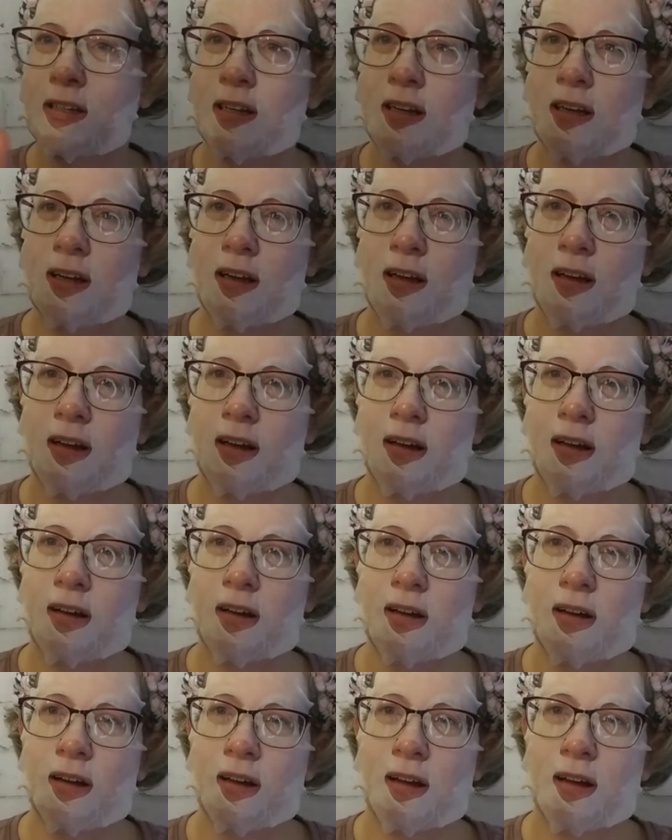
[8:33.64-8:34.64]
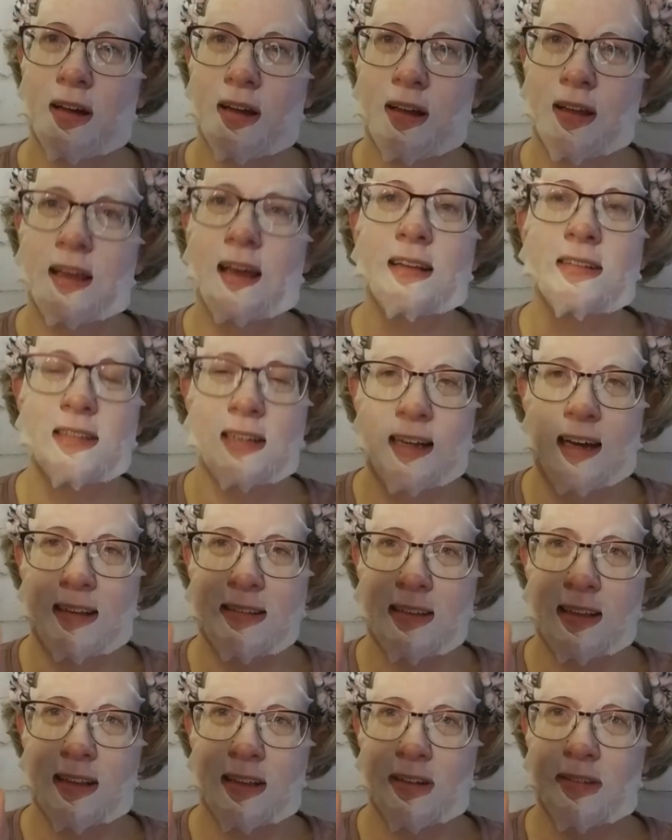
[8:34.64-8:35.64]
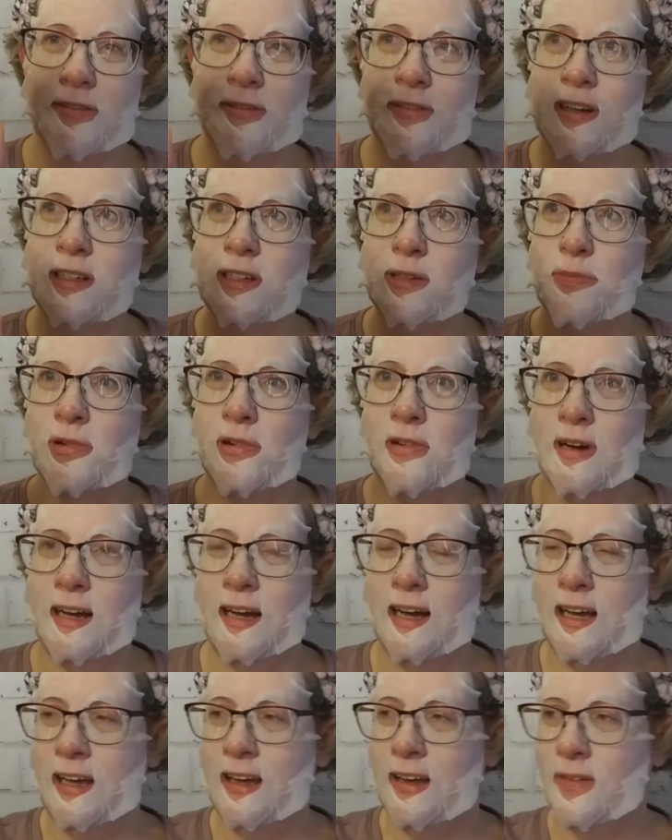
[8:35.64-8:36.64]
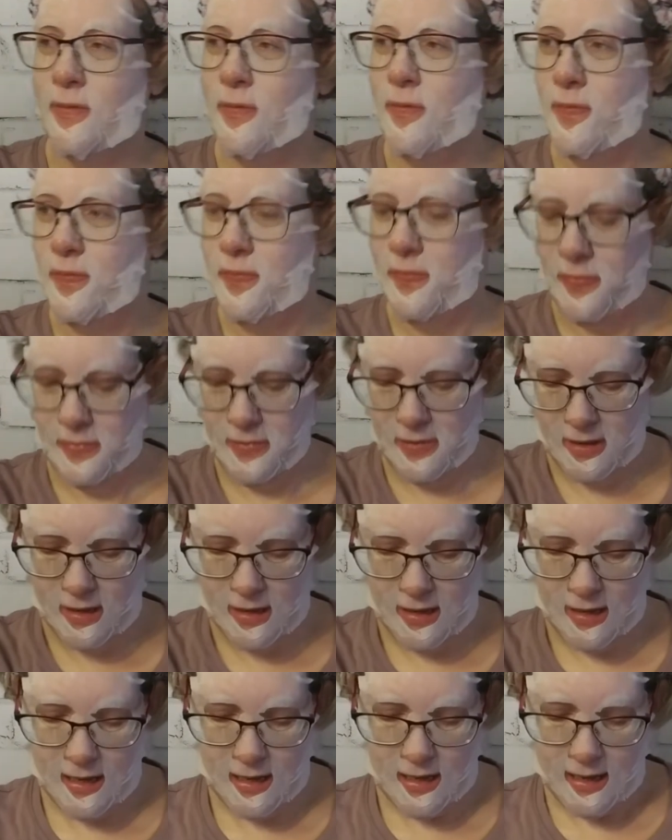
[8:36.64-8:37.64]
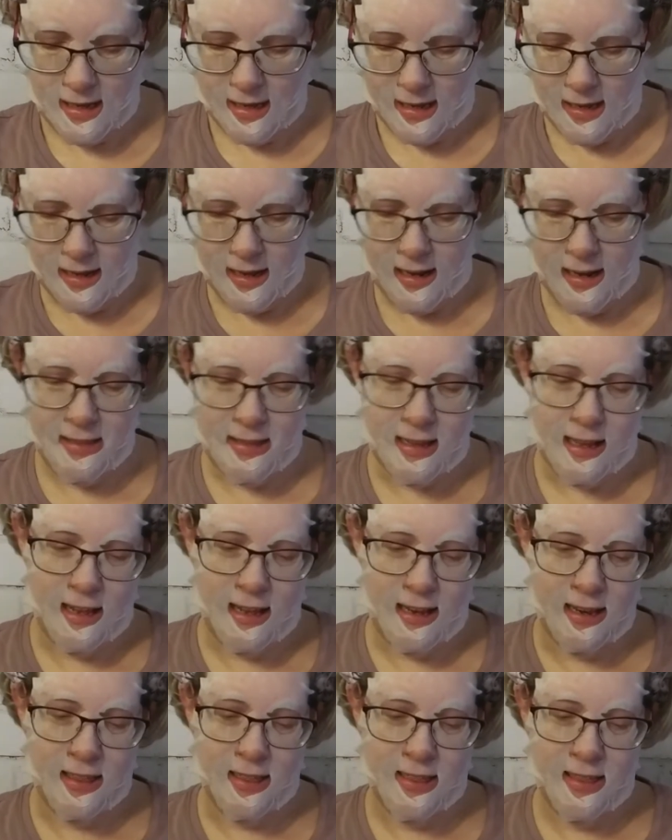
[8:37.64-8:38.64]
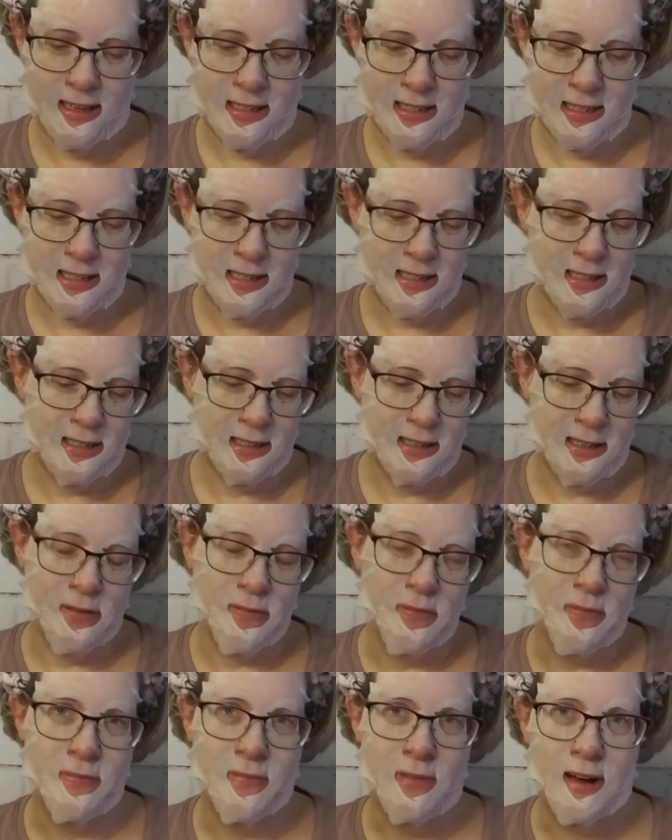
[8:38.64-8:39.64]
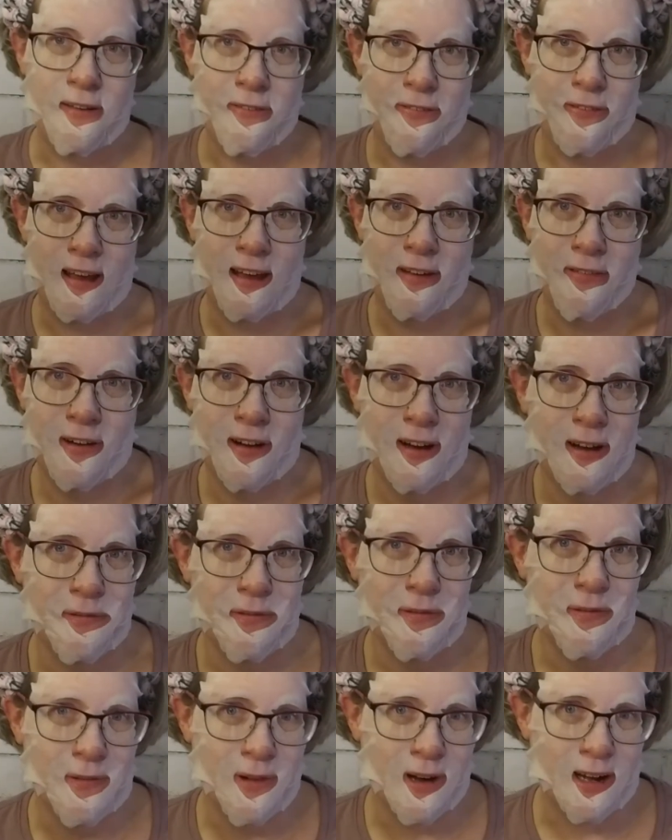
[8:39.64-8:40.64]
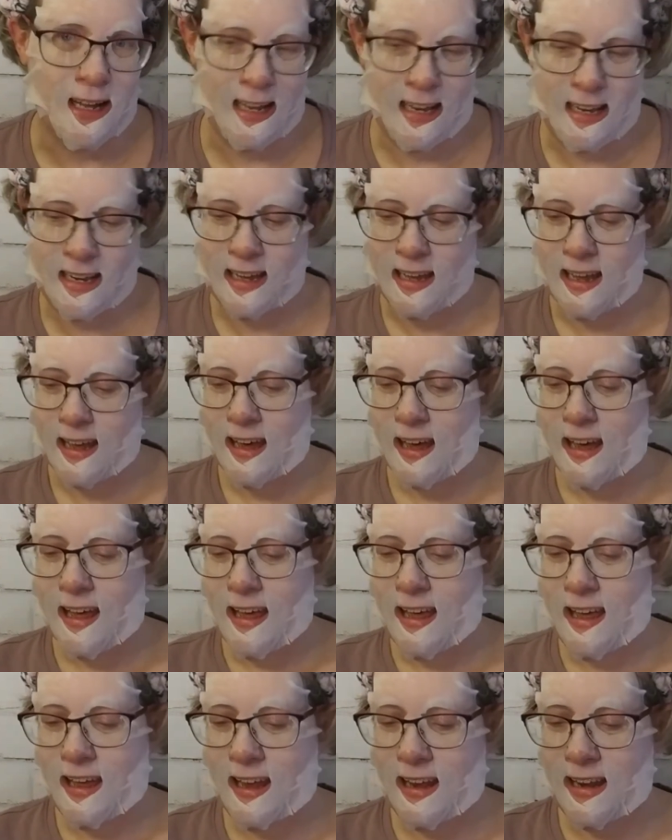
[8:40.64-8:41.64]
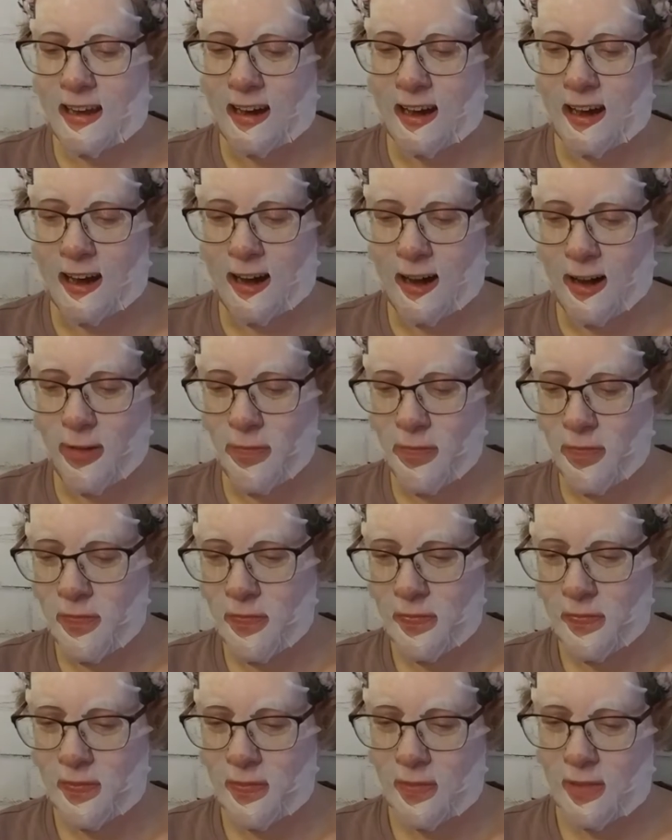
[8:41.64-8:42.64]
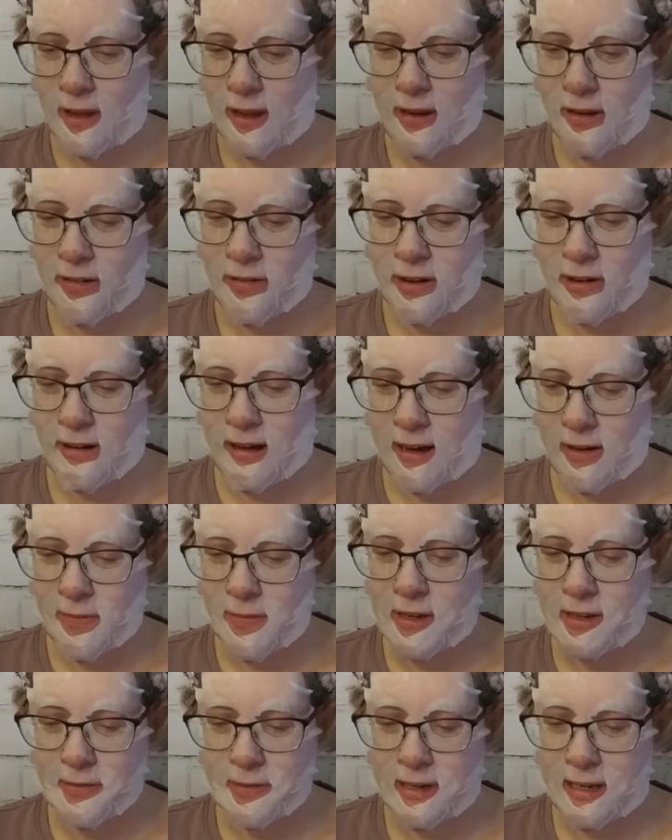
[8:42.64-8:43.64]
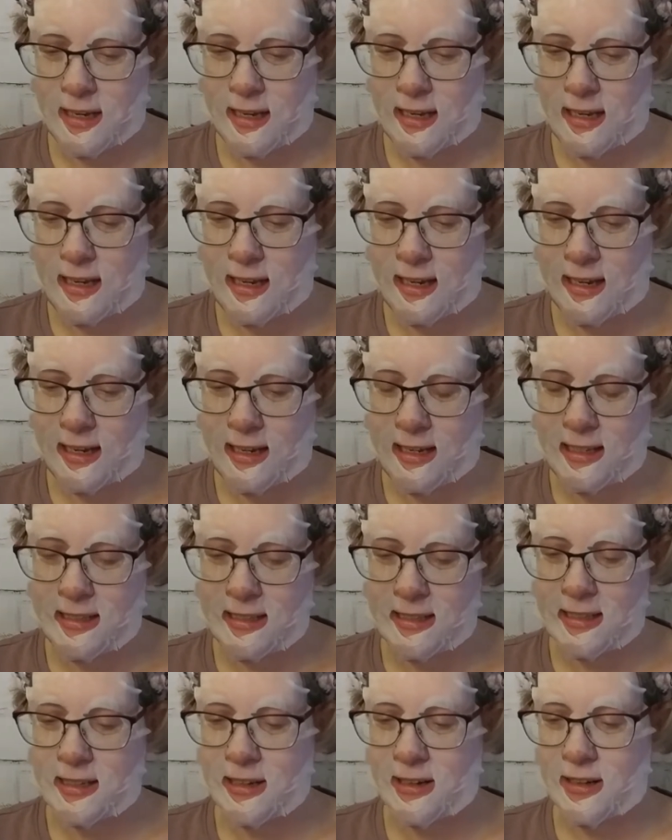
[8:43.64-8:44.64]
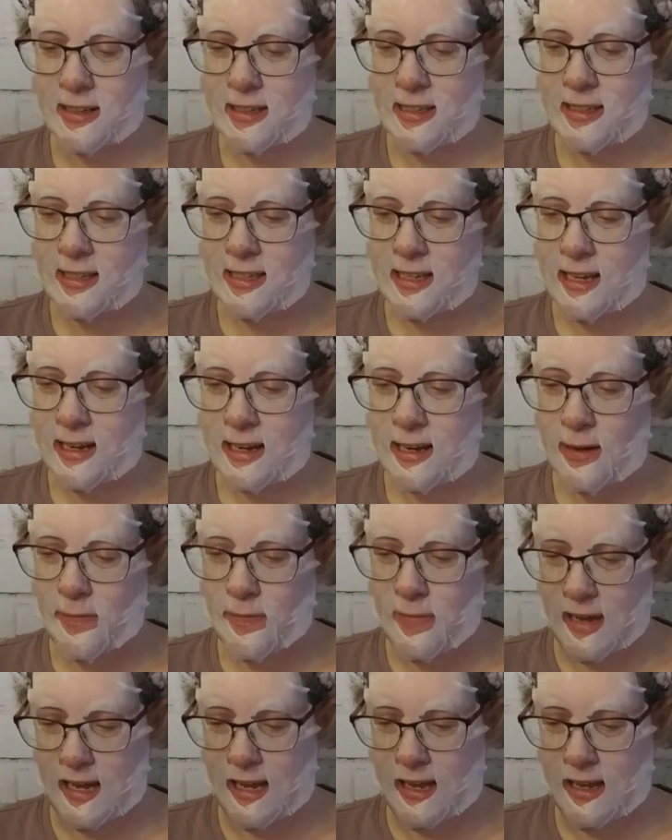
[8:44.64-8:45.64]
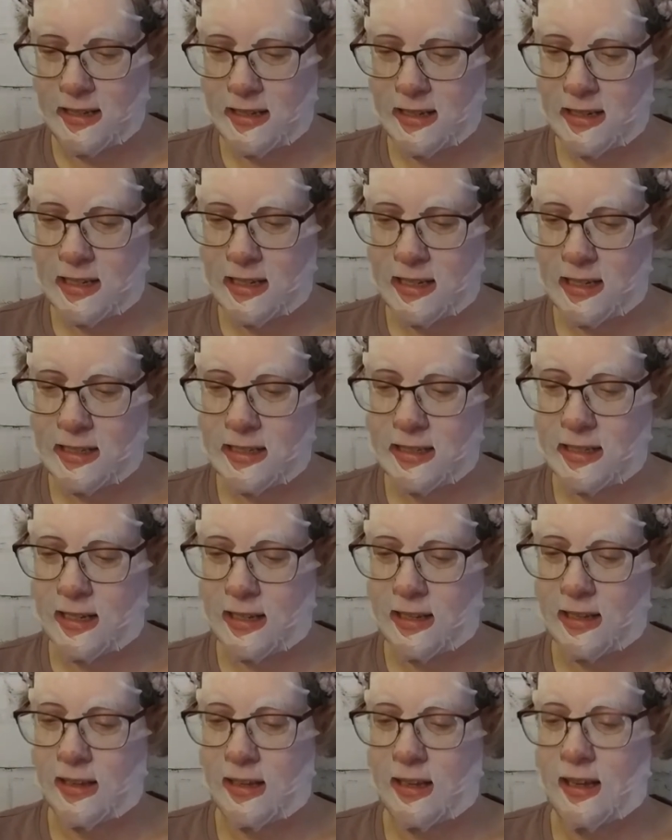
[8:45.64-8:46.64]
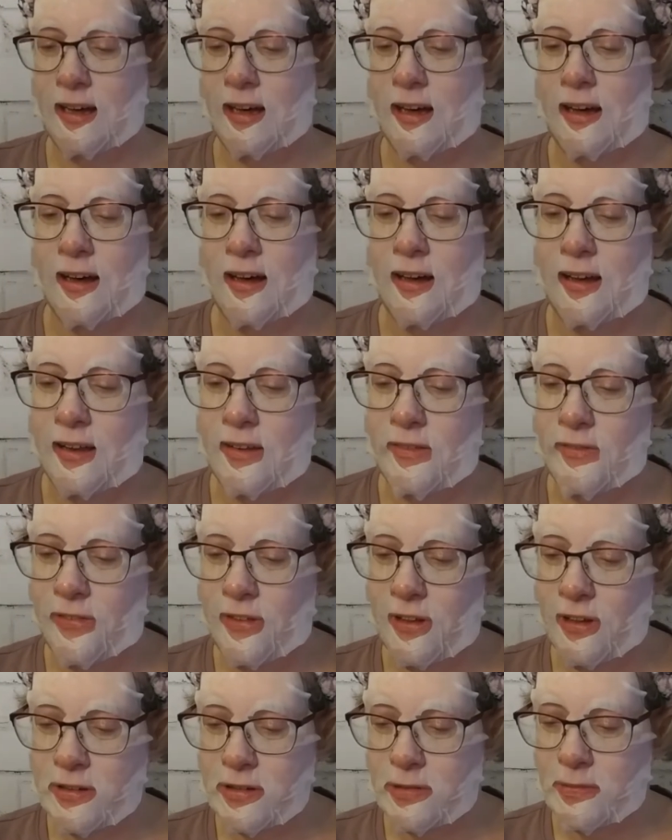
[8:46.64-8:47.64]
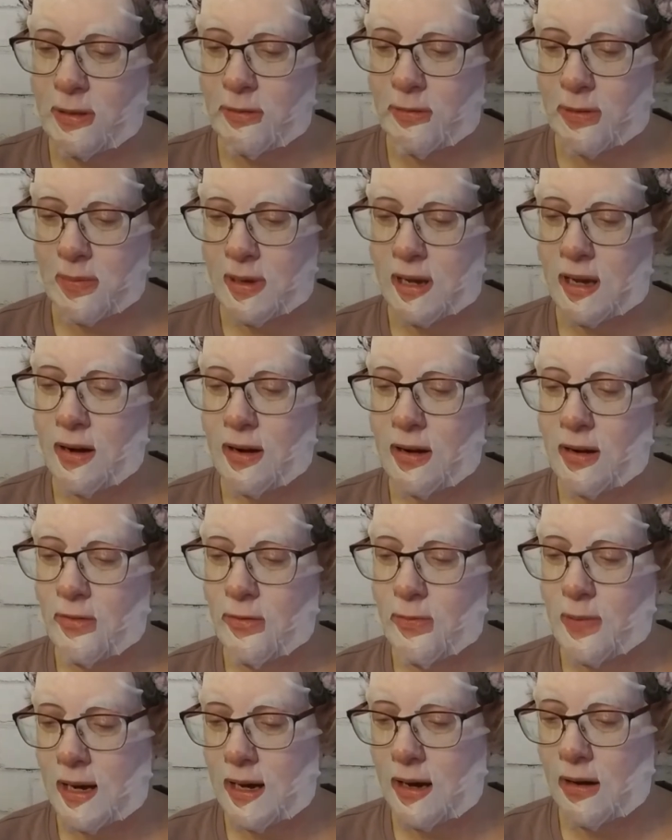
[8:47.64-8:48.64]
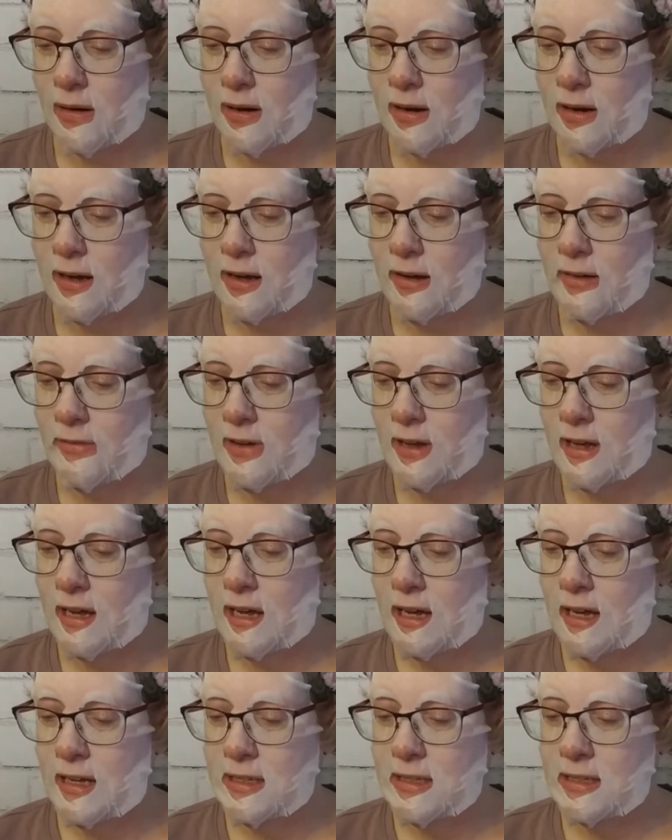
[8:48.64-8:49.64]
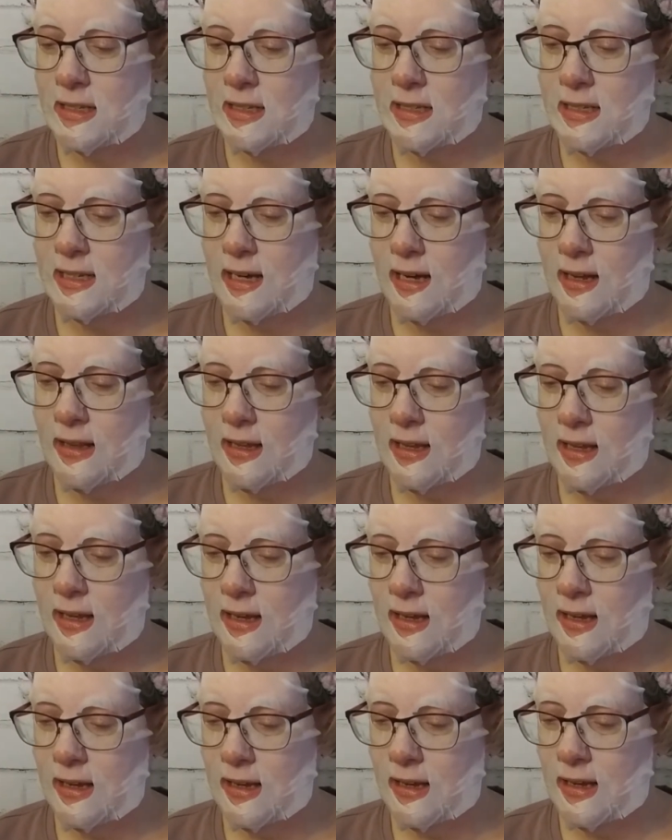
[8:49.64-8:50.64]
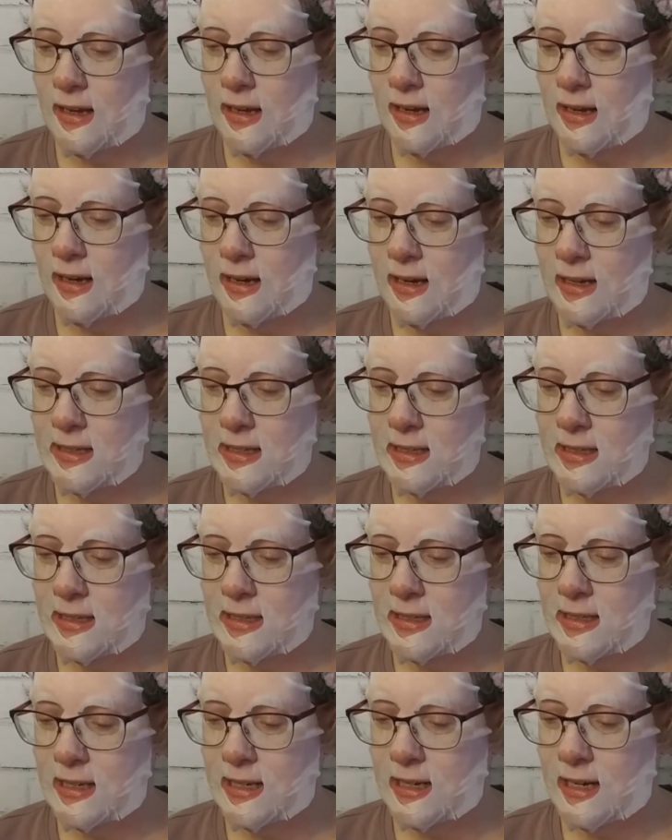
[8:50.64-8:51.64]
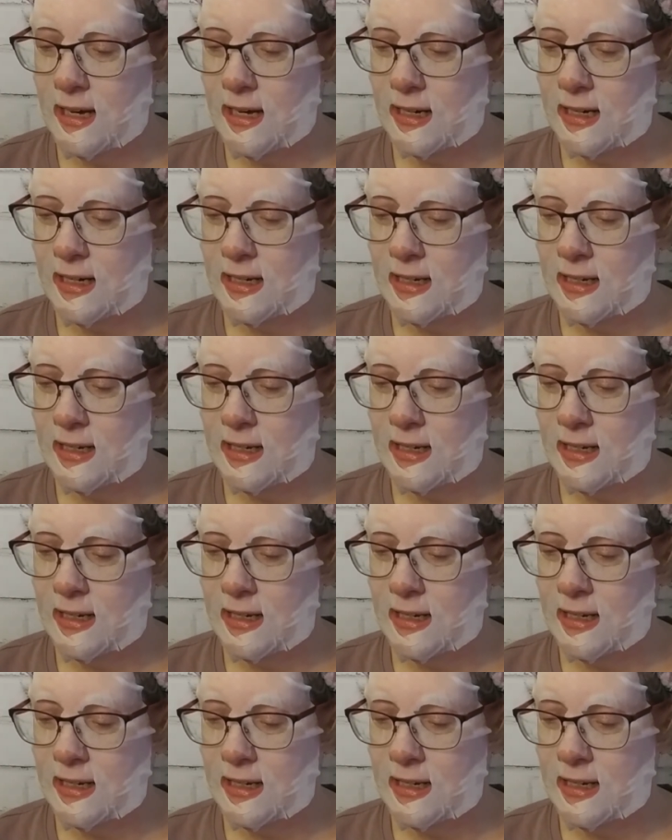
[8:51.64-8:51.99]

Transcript: And it has French hat. Yes, it has the little French beret. And then this is my favorite one. And um, I don't know how much we need it. It's called Cica Mend. It's uh, infused with reparative power of Centella asiatica.